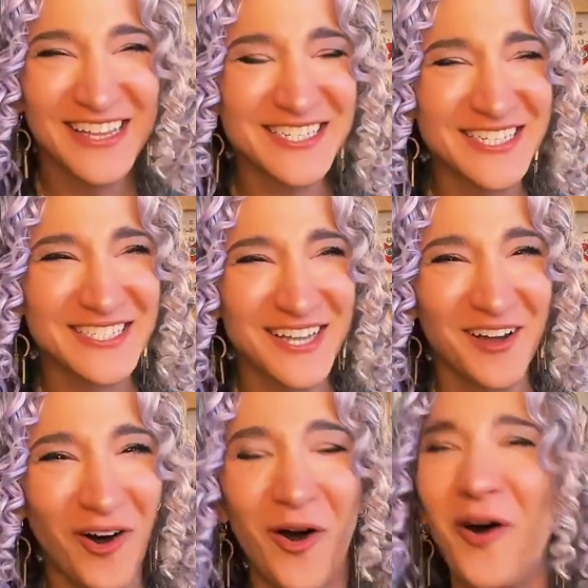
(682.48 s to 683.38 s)
This is
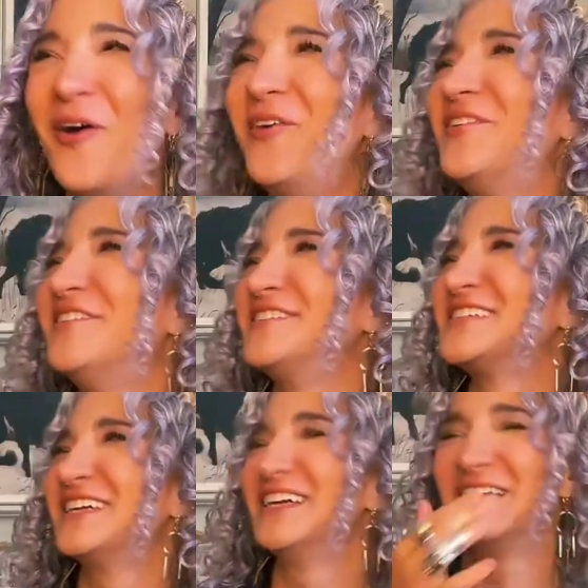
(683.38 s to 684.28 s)
going to
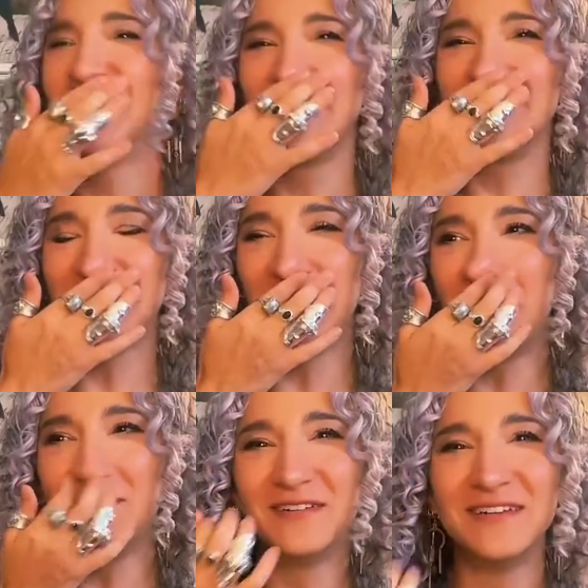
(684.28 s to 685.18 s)
hold,
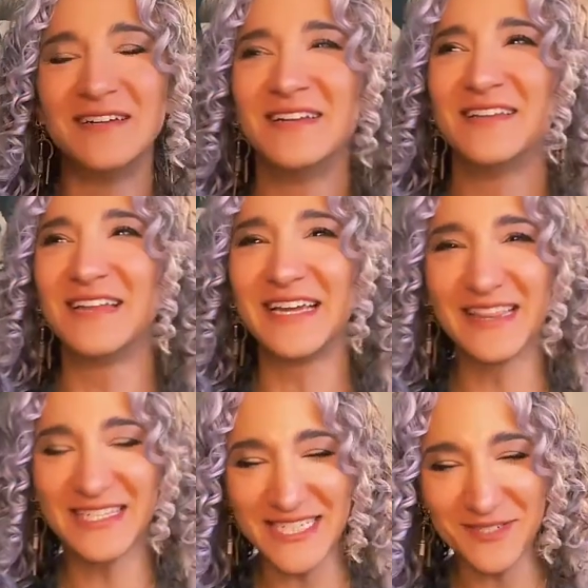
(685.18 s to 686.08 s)

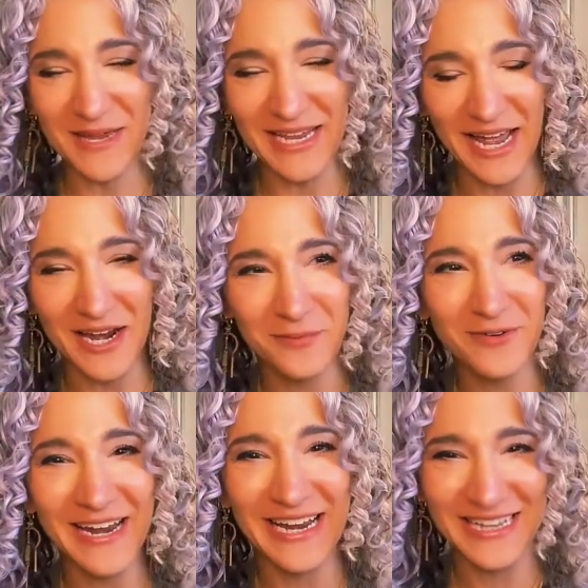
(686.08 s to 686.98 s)
this is made out of
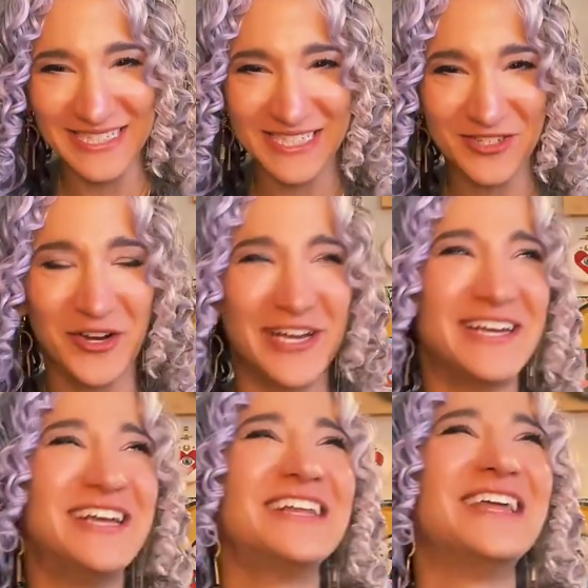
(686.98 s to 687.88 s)
brick. This is
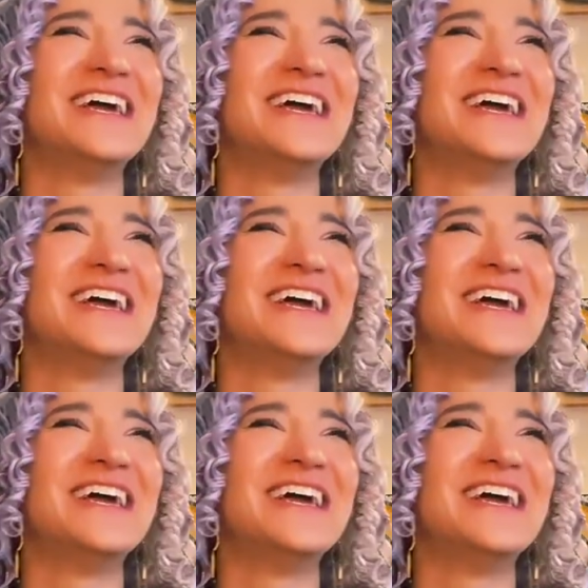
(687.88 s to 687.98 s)
good.